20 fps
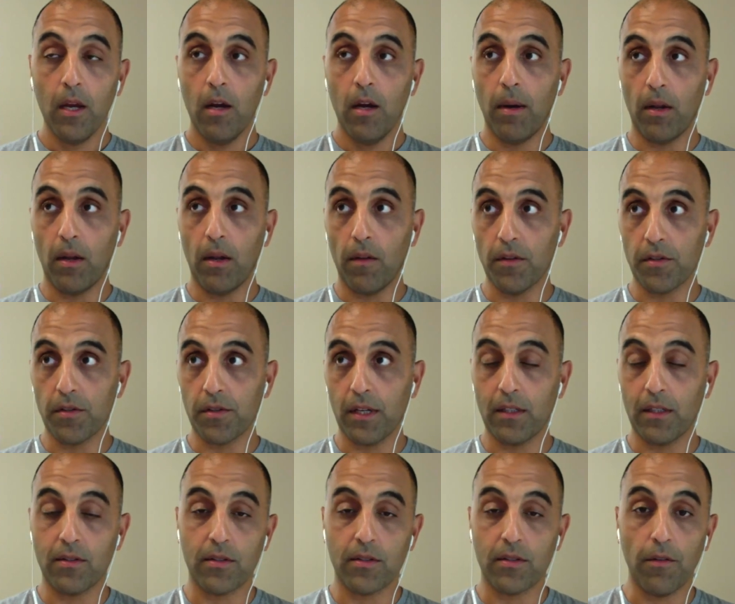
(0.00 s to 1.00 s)
about all this
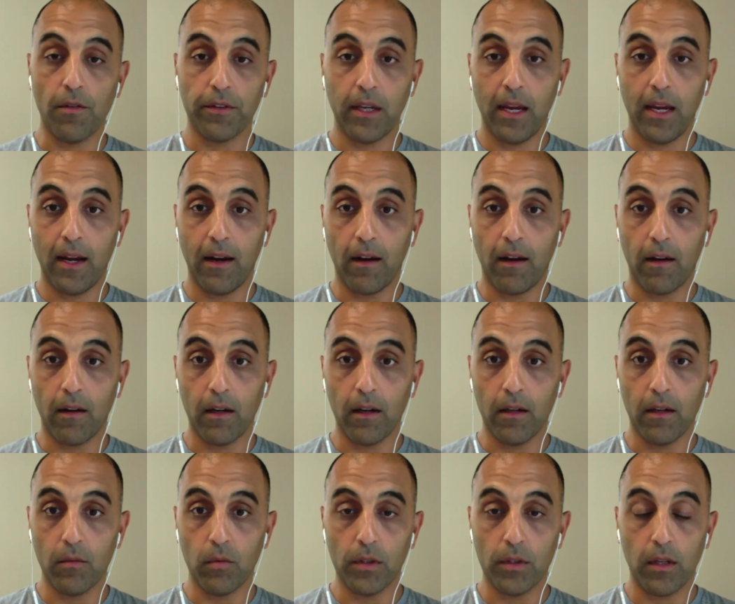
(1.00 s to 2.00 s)
like self-care
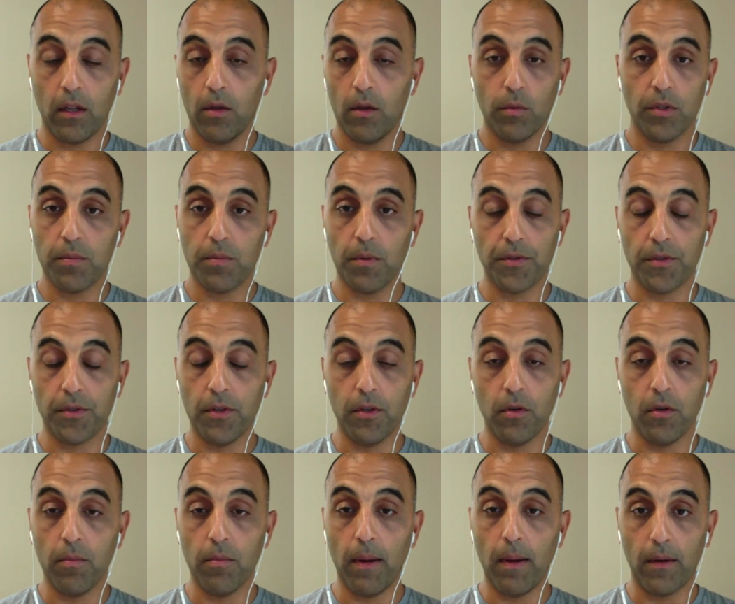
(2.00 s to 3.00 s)
and what the hell are we supposed to
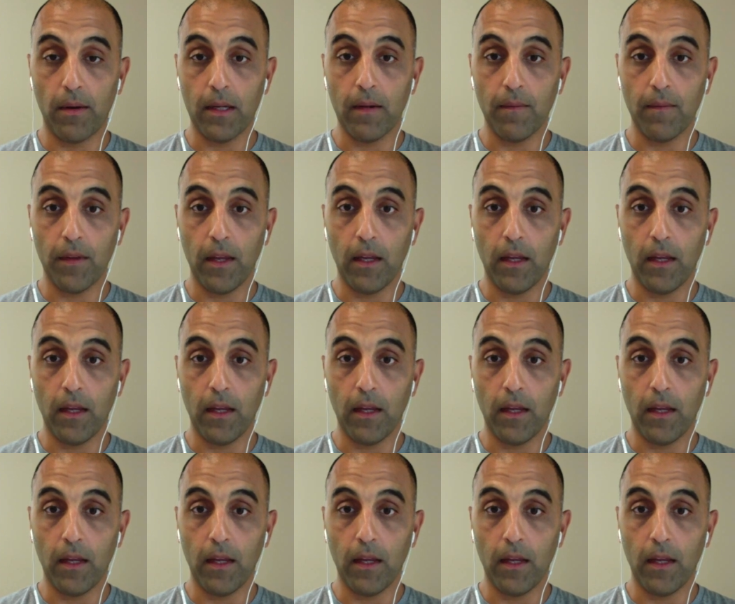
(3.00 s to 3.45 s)
do about it?